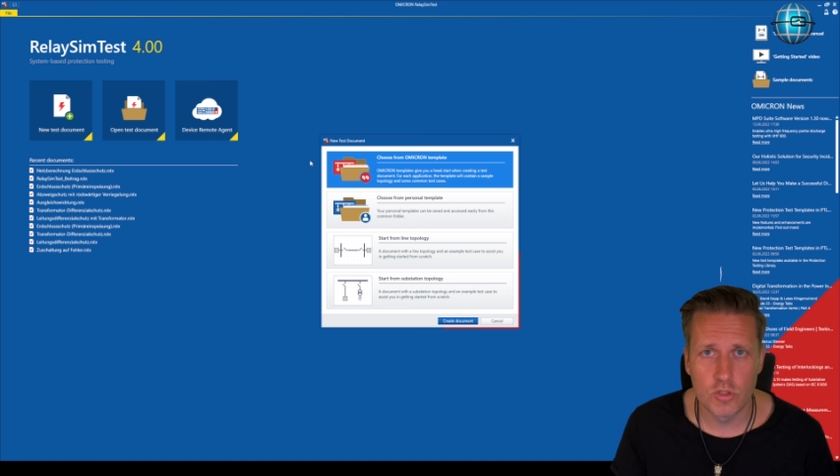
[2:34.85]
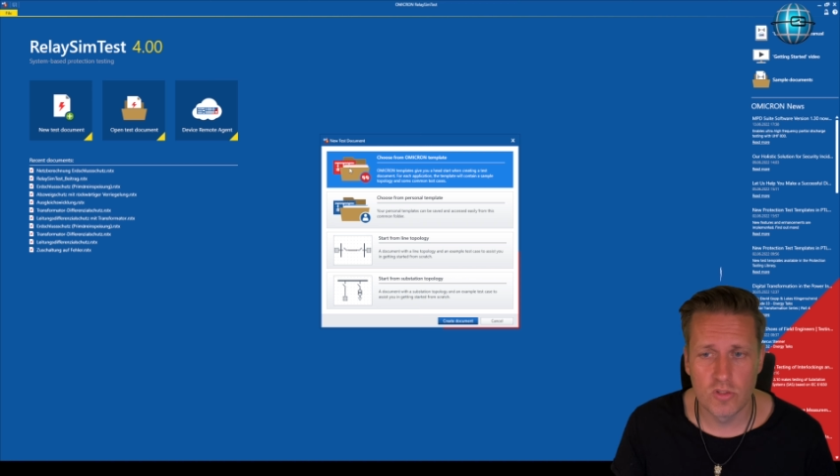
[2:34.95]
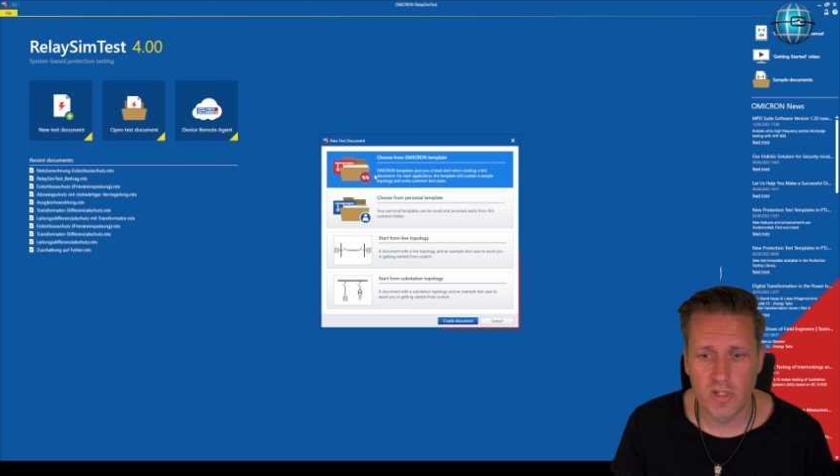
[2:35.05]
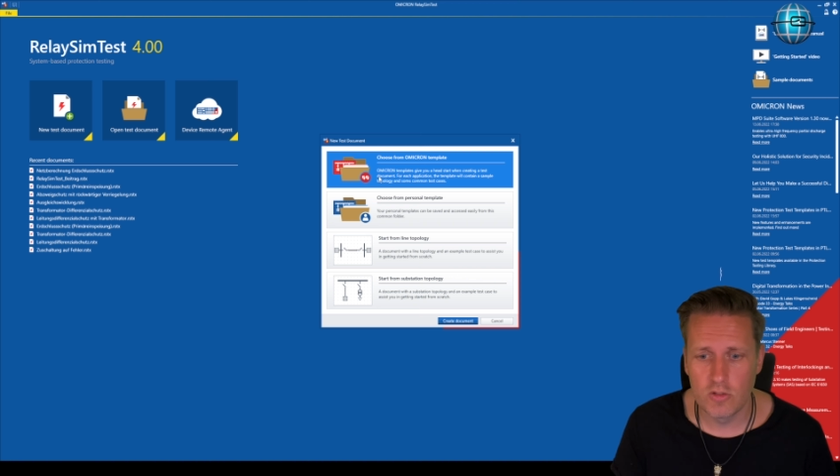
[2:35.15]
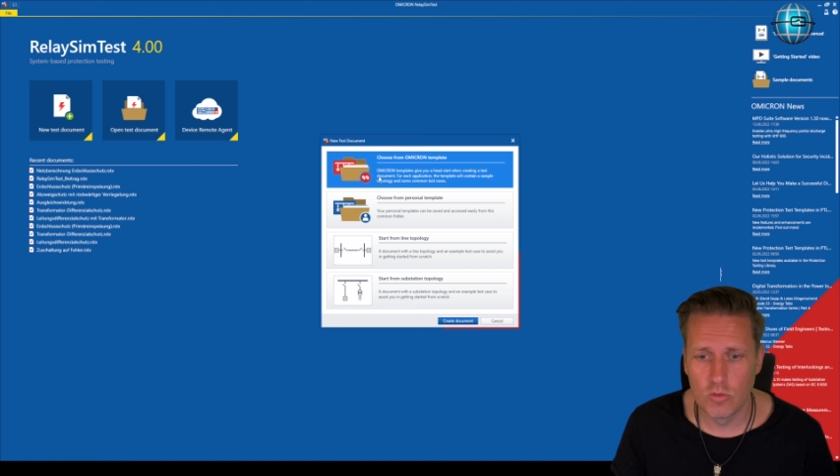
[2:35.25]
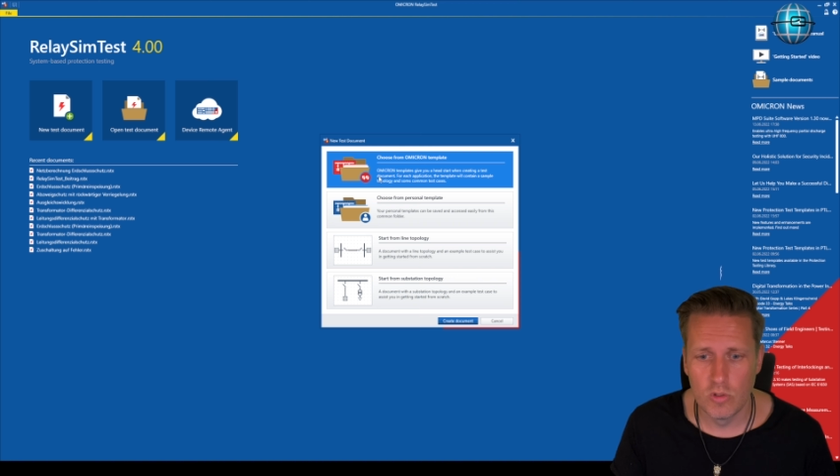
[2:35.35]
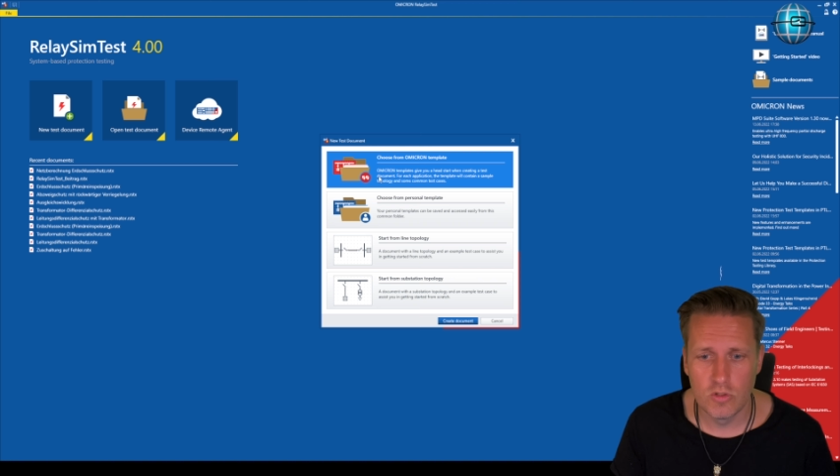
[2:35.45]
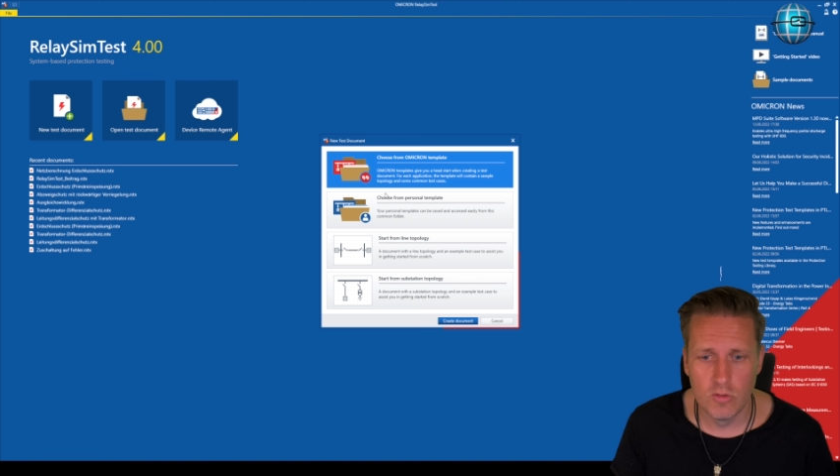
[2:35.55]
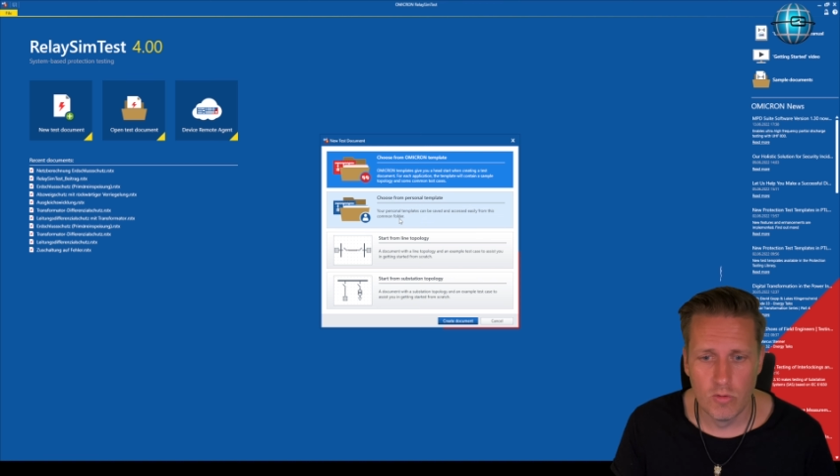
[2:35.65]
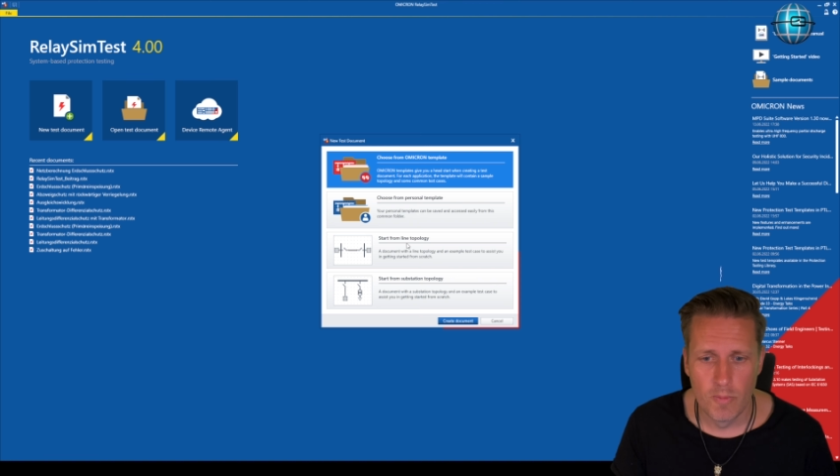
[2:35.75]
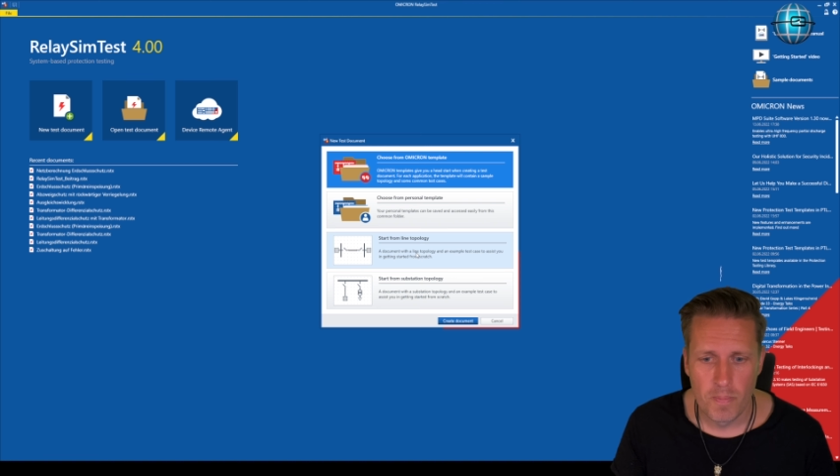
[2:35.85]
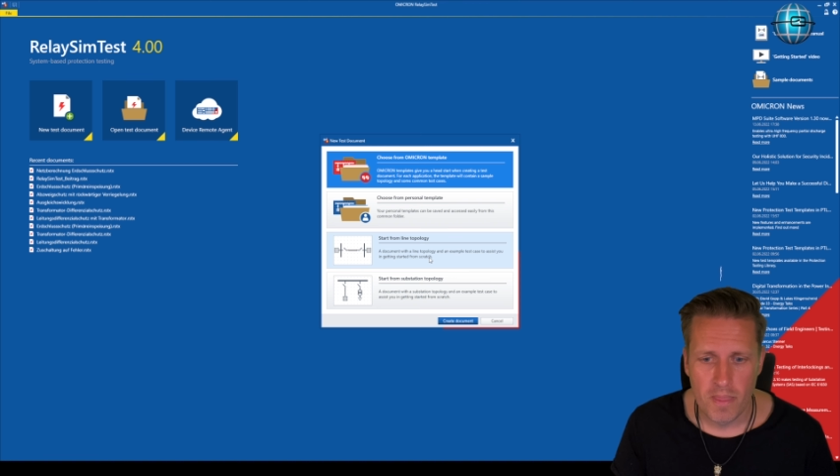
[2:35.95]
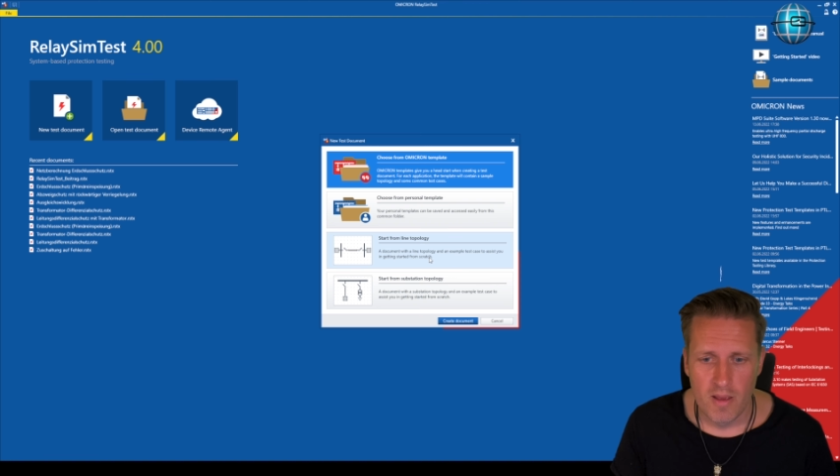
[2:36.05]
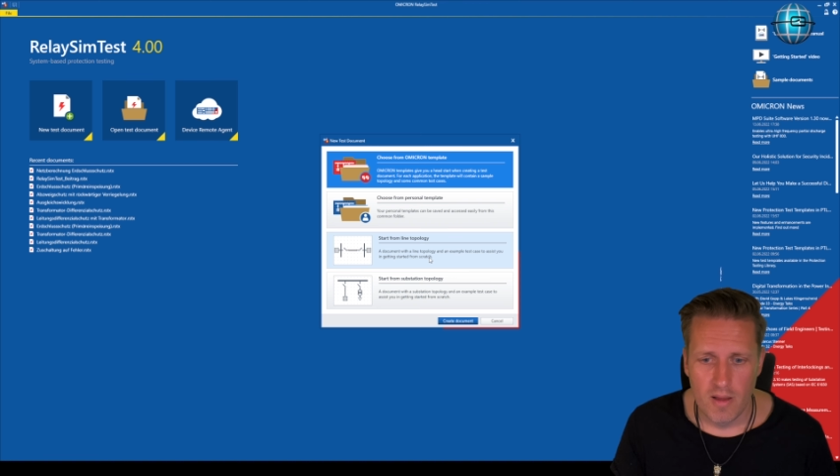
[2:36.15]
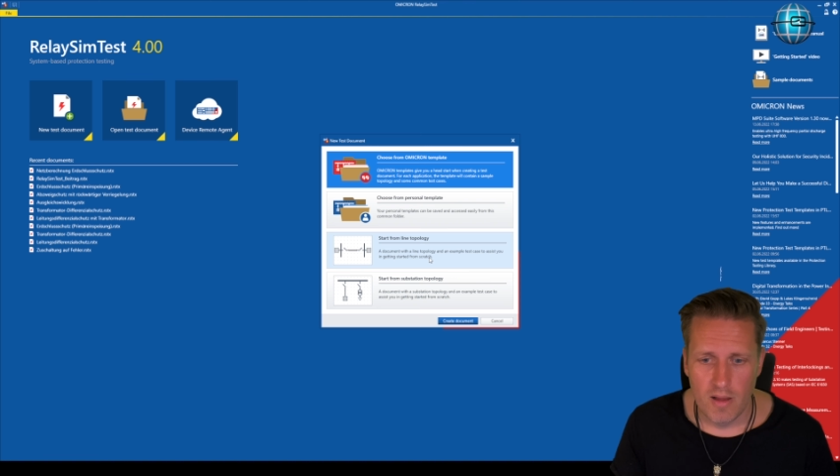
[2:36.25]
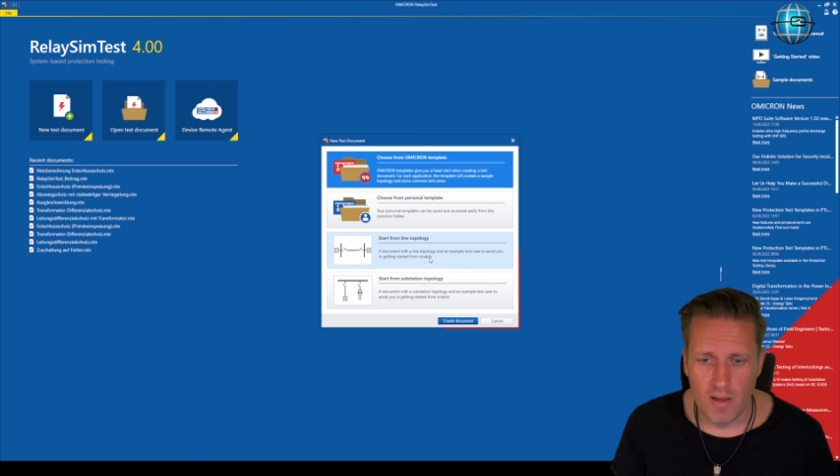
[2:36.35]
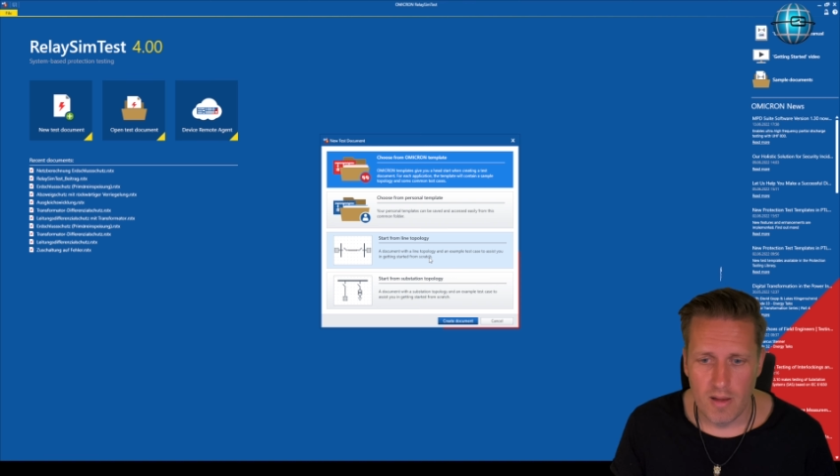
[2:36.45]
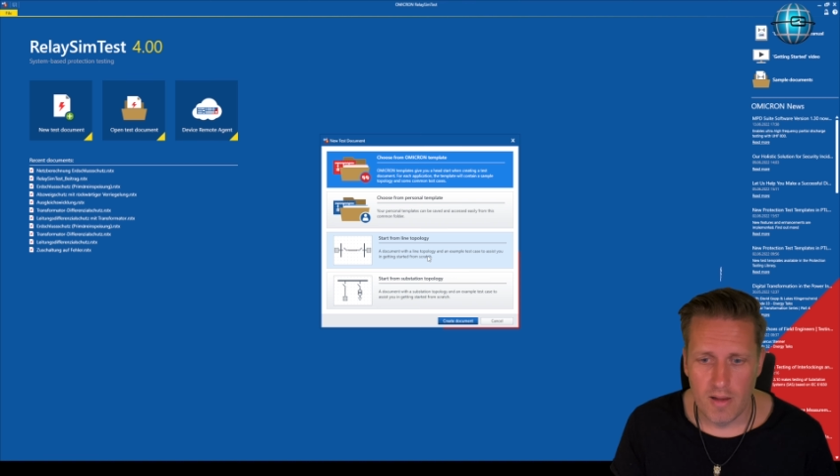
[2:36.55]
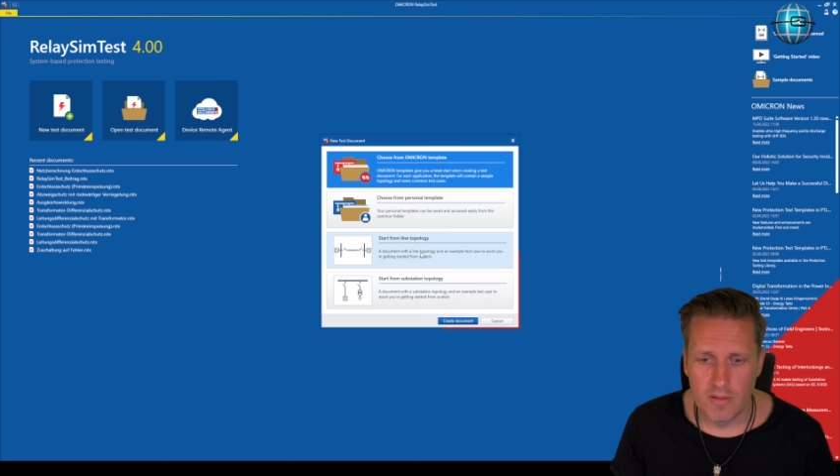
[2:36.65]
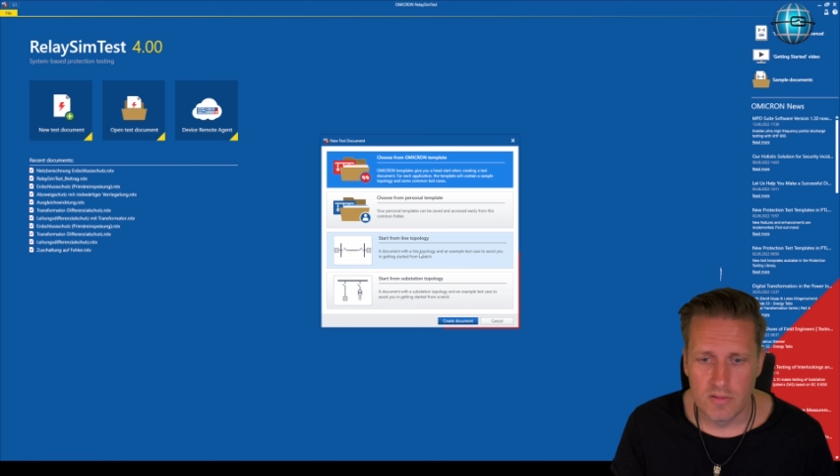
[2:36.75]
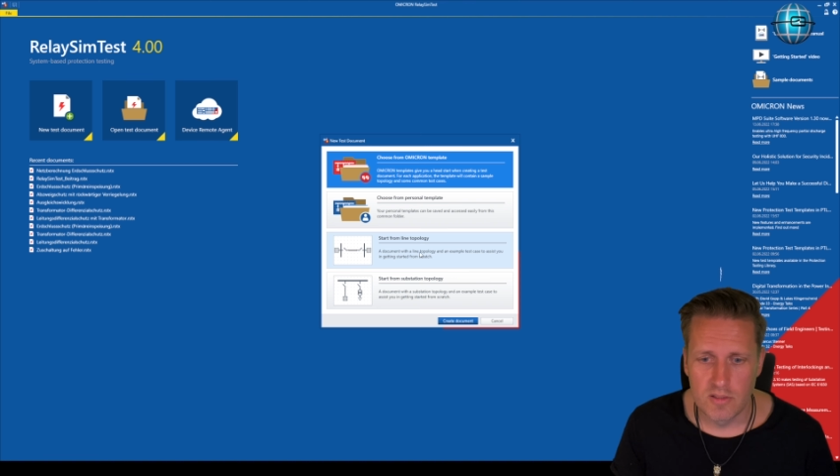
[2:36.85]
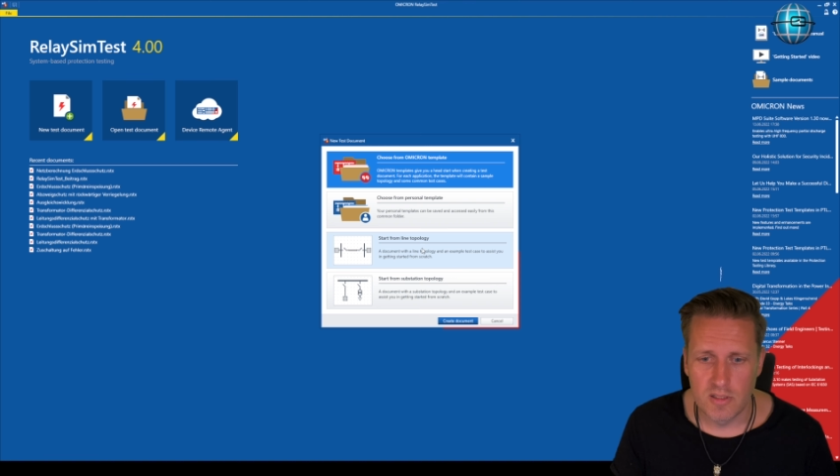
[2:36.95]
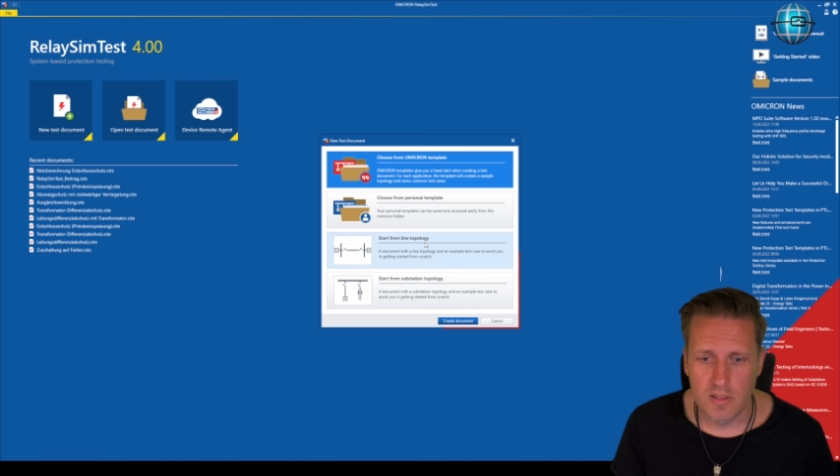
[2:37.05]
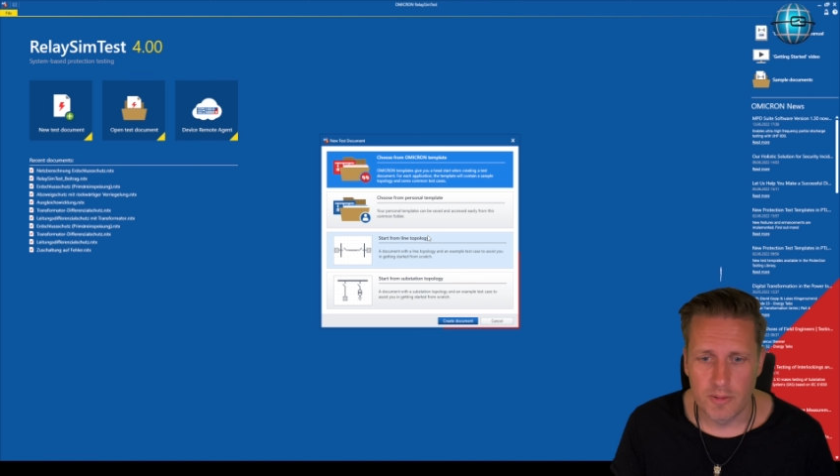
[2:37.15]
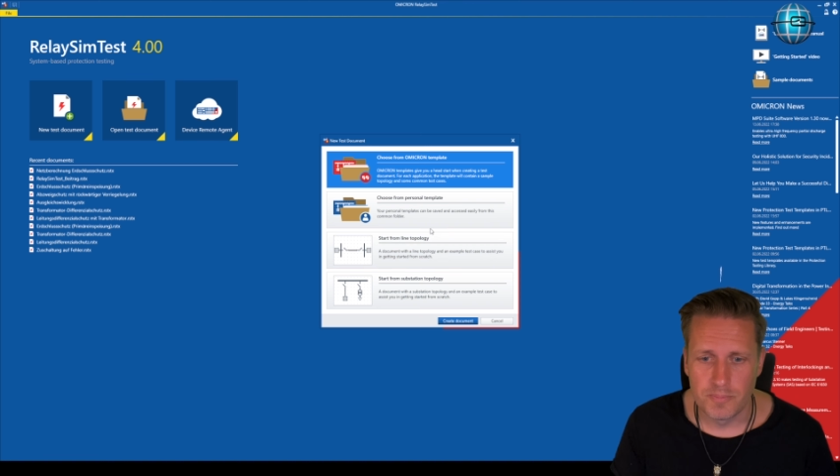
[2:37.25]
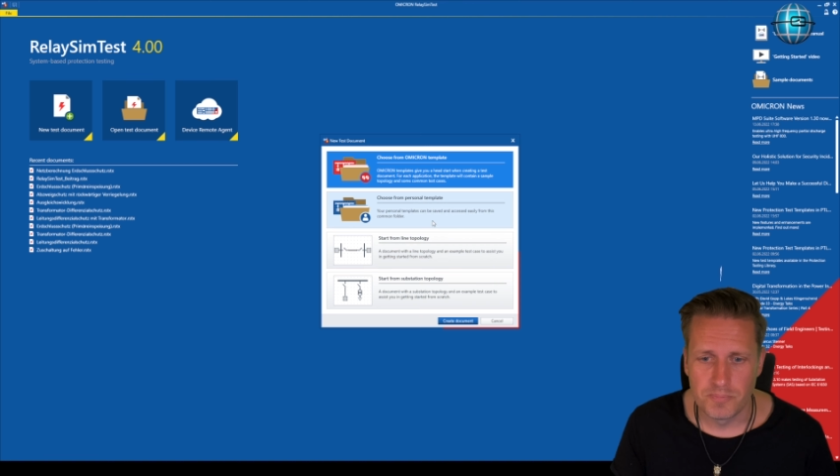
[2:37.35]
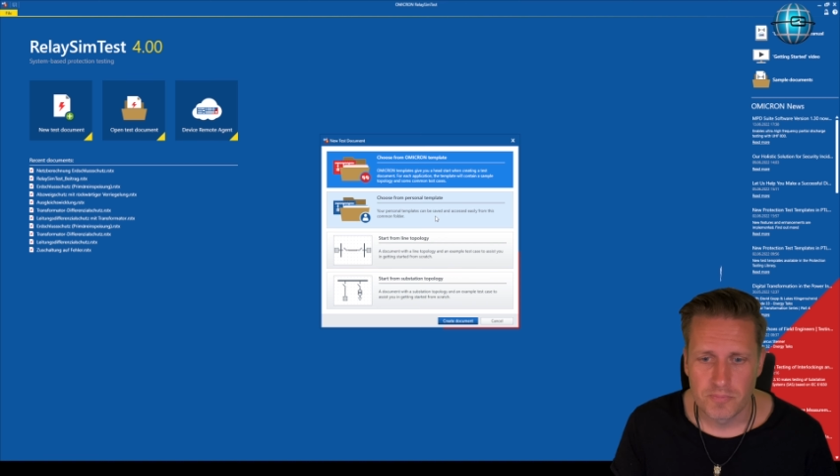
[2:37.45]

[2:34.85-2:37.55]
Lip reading: as I told you. And